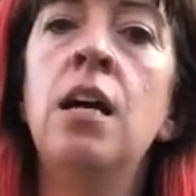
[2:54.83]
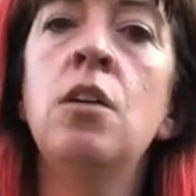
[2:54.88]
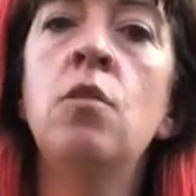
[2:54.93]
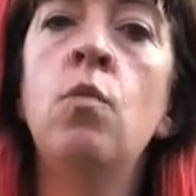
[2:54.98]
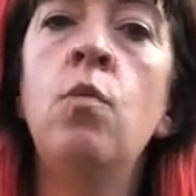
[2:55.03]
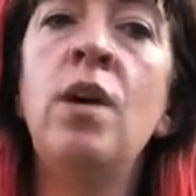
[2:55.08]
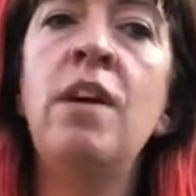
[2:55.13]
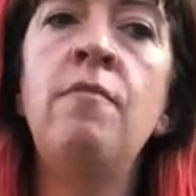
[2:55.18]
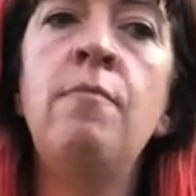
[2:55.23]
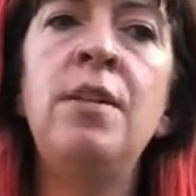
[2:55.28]

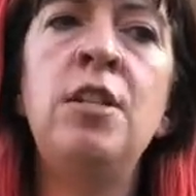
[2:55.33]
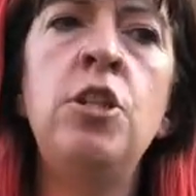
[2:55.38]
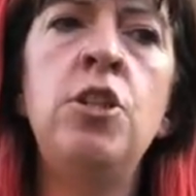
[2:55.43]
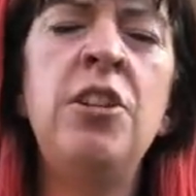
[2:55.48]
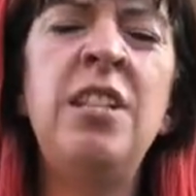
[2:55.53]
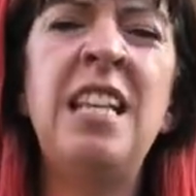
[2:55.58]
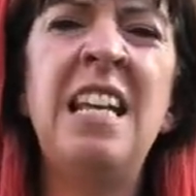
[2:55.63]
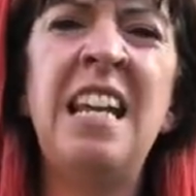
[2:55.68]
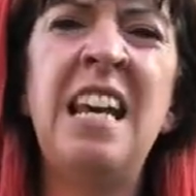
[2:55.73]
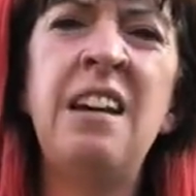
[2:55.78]
We've been
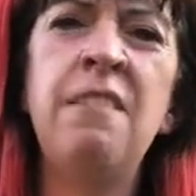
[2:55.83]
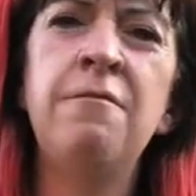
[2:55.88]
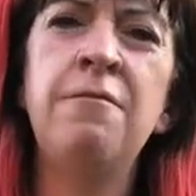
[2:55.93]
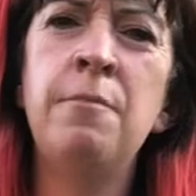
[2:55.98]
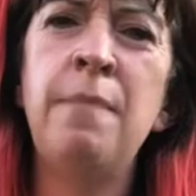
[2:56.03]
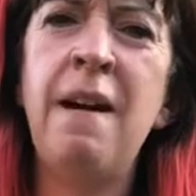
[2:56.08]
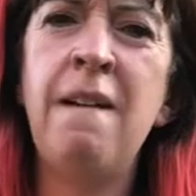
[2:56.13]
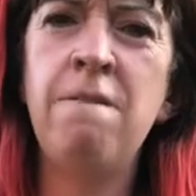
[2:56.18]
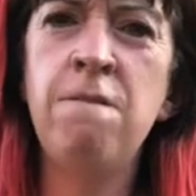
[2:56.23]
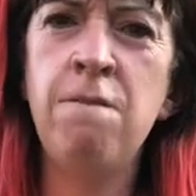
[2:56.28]
doing that now for
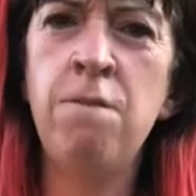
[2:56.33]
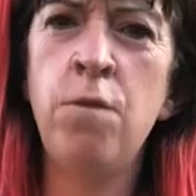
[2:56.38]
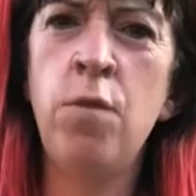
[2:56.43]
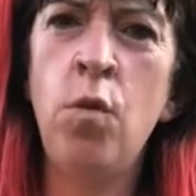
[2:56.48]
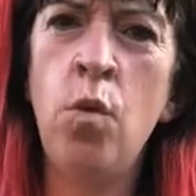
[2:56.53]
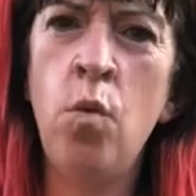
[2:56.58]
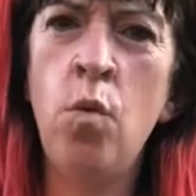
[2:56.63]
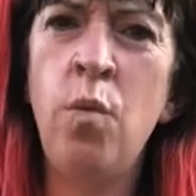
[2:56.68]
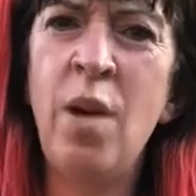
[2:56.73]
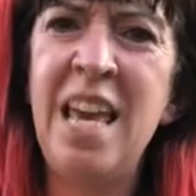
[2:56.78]
about
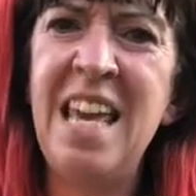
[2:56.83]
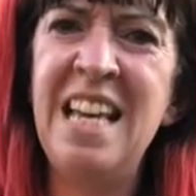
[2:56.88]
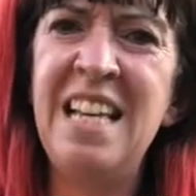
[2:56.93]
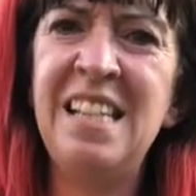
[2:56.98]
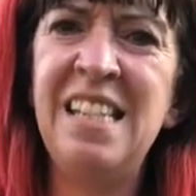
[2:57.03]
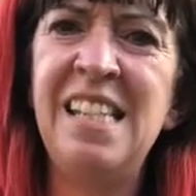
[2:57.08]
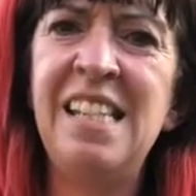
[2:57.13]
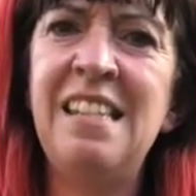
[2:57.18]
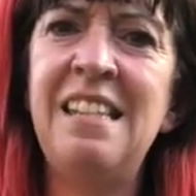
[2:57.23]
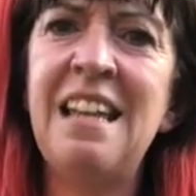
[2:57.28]
4
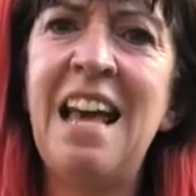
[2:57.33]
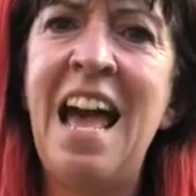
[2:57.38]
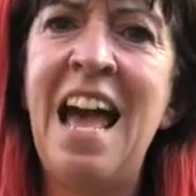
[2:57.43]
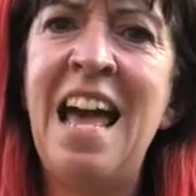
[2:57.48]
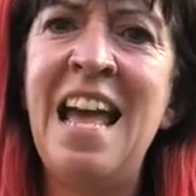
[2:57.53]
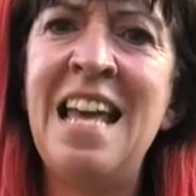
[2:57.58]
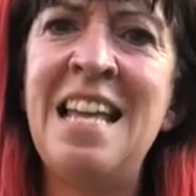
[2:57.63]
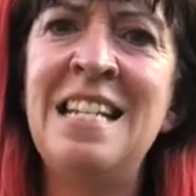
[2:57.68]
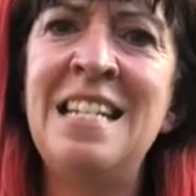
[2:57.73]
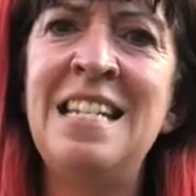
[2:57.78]
weeks,
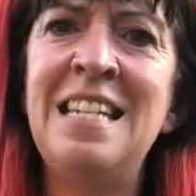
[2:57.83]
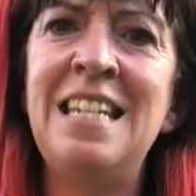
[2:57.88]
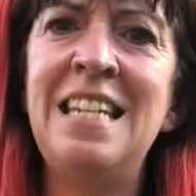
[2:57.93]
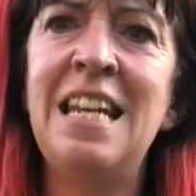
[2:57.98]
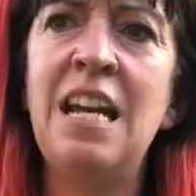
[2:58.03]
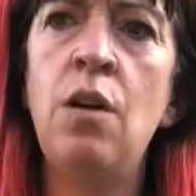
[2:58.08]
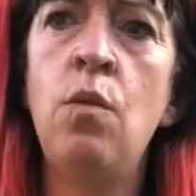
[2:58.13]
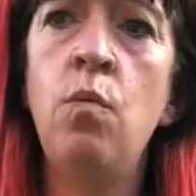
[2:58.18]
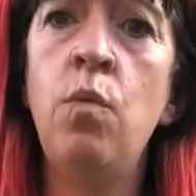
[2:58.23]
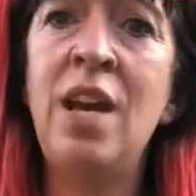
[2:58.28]
and
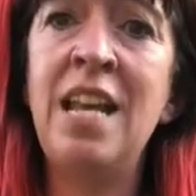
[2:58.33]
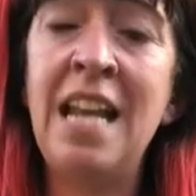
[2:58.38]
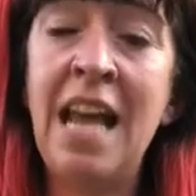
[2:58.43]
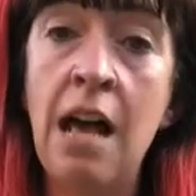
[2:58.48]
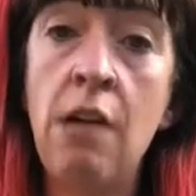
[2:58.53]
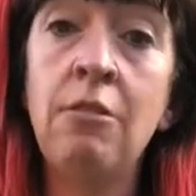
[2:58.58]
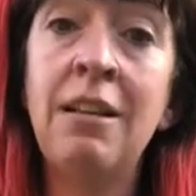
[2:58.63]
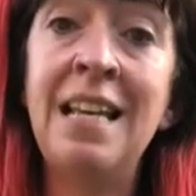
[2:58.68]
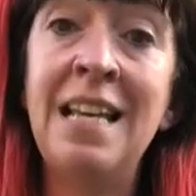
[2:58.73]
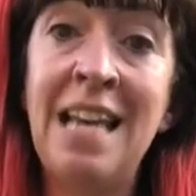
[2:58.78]
we
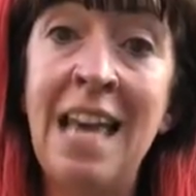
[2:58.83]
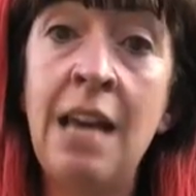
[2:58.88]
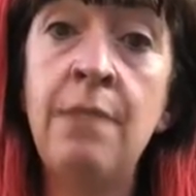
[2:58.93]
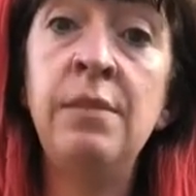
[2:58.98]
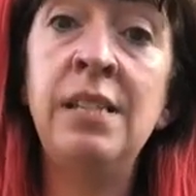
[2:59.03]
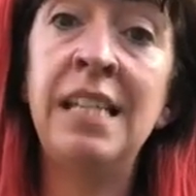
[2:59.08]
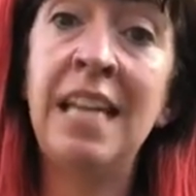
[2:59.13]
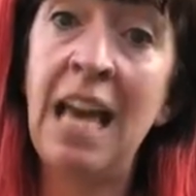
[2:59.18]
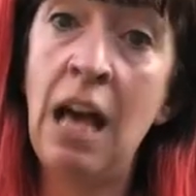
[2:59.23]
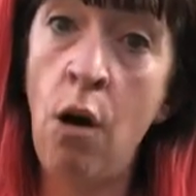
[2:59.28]
now can get
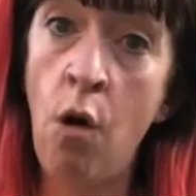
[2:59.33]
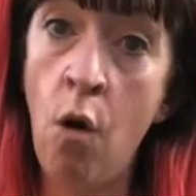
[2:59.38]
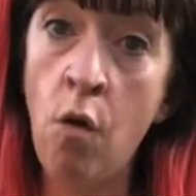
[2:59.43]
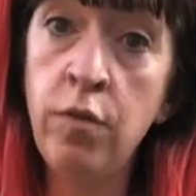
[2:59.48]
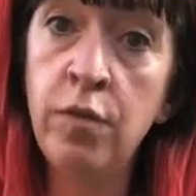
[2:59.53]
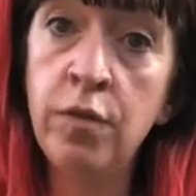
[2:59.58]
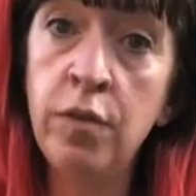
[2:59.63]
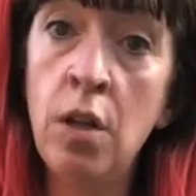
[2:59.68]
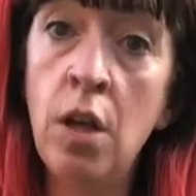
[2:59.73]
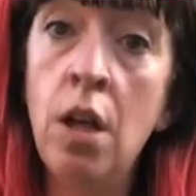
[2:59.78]
him to get
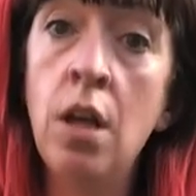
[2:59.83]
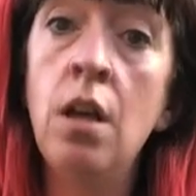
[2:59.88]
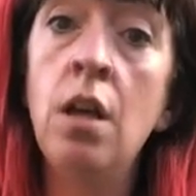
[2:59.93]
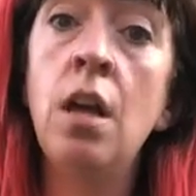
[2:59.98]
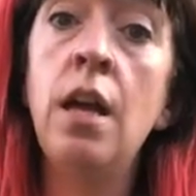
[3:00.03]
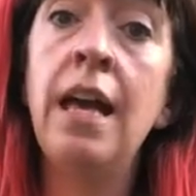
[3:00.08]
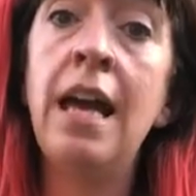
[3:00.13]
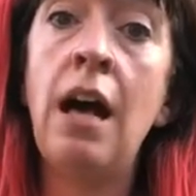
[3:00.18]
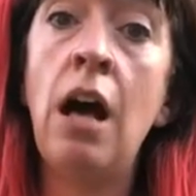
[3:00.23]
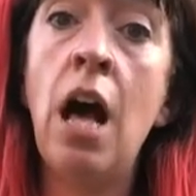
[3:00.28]
off
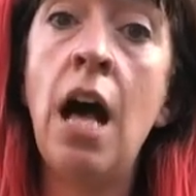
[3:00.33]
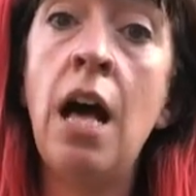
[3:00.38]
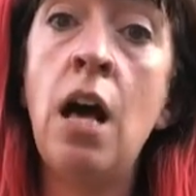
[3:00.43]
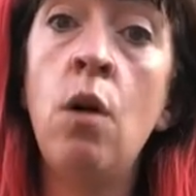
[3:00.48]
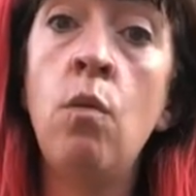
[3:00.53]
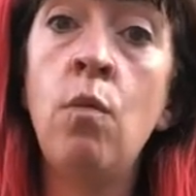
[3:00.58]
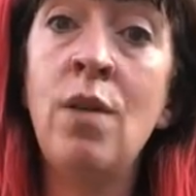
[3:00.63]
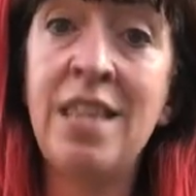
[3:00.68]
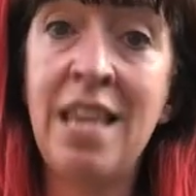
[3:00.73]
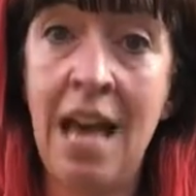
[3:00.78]

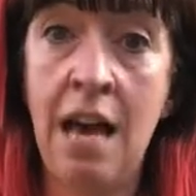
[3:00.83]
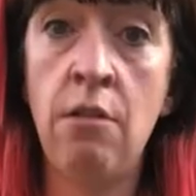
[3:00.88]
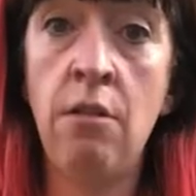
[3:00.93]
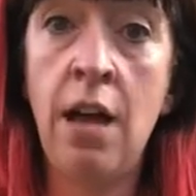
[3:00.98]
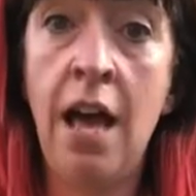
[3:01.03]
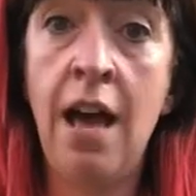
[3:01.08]
without